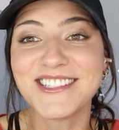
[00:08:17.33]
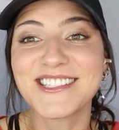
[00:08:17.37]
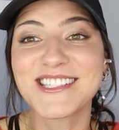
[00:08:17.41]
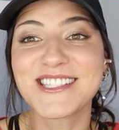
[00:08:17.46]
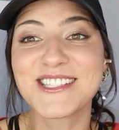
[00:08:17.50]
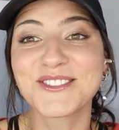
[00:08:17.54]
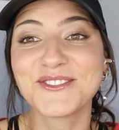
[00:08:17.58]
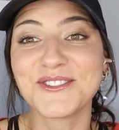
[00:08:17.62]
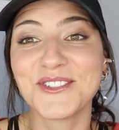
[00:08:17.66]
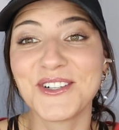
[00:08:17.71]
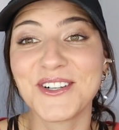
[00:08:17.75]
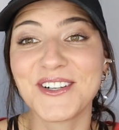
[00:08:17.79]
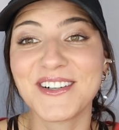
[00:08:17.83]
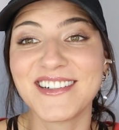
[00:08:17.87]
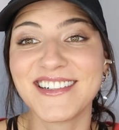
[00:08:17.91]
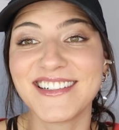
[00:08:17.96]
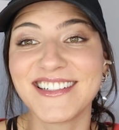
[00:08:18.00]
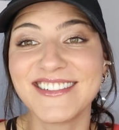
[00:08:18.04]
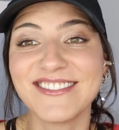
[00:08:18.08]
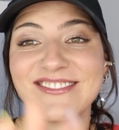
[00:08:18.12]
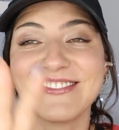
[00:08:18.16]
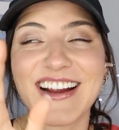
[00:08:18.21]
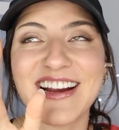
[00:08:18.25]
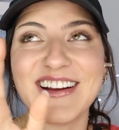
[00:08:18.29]
just
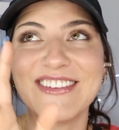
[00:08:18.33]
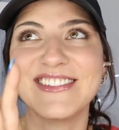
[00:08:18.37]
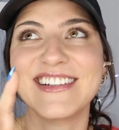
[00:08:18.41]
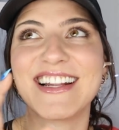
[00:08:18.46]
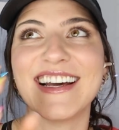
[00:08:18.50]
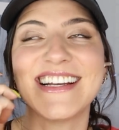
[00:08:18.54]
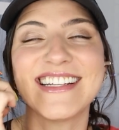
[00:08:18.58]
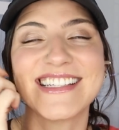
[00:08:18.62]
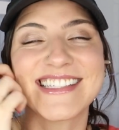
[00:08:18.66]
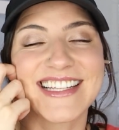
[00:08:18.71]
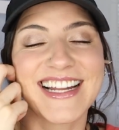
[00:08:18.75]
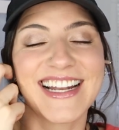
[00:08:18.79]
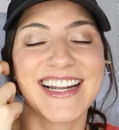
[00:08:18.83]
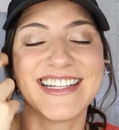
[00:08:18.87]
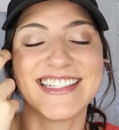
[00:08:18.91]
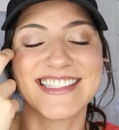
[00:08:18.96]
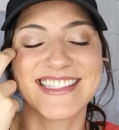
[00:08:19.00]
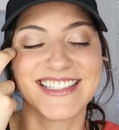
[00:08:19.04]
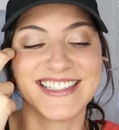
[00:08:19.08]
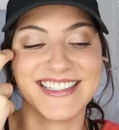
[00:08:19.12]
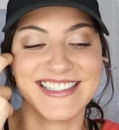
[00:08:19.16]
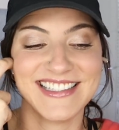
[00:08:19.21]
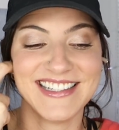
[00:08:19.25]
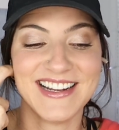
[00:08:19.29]
swore right when I said I
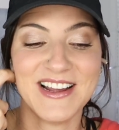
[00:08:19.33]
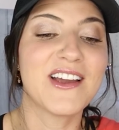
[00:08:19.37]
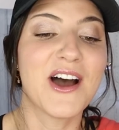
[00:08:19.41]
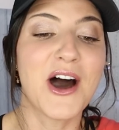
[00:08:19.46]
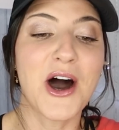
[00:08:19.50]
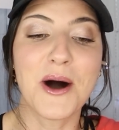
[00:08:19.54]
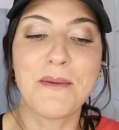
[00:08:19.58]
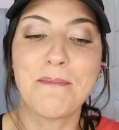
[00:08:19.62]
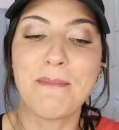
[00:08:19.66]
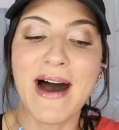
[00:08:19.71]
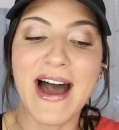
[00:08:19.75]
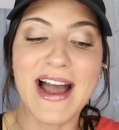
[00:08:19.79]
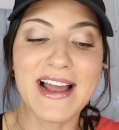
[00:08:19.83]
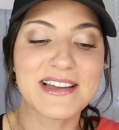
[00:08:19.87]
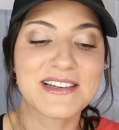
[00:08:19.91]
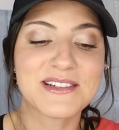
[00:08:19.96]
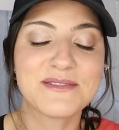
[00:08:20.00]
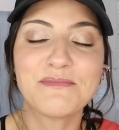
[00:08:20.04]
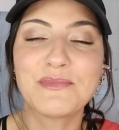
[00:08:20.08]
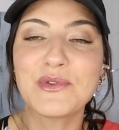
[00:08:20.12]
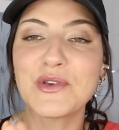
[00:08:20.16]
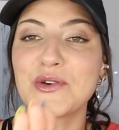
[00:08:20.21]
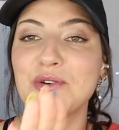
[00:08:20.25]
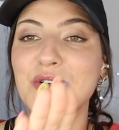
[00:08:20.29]
didn't. Y'all, my
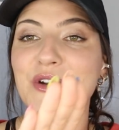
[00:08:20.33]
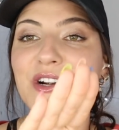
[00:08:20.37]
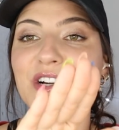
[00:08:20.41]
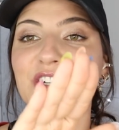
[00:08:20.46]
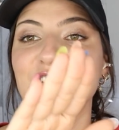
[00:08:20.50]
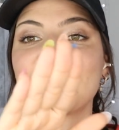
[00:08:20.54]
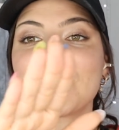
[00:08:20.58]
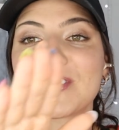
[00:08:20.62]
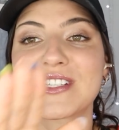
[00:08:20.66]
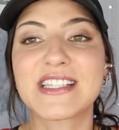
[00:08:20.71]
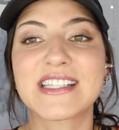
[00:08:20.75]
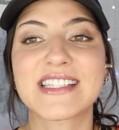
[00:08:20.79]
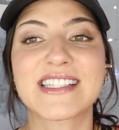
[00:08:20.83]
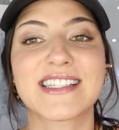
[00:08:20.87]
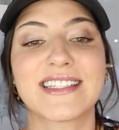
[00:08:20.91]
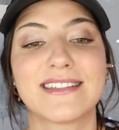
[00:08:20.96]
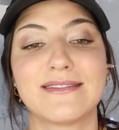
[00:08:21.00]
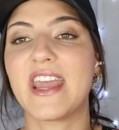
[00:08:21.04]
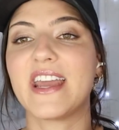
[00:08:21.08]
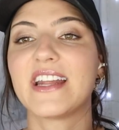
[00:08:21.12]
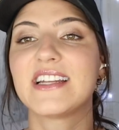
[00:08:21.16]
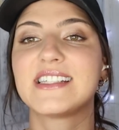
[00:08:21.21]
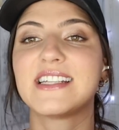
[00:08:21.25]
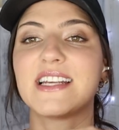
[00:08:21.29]
computer just,
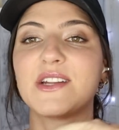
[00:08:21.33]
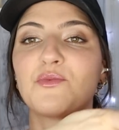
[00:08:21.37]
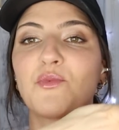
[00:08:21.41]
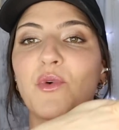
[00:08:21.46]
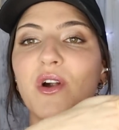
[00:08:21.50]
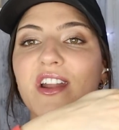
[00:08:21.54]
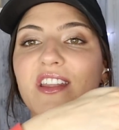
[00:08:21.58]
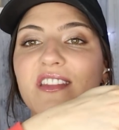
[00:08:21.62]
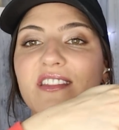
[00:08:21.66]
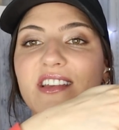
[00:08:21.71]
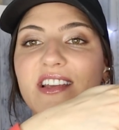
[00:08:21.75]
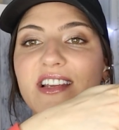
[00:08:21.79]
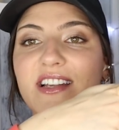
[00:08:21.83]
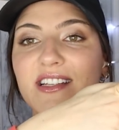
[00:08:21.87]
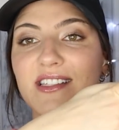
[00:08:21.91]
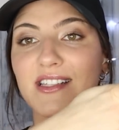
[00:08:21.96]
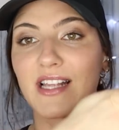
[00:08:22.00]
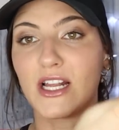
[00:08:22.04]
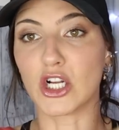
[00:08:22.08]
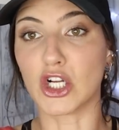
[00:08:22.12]
it did one of these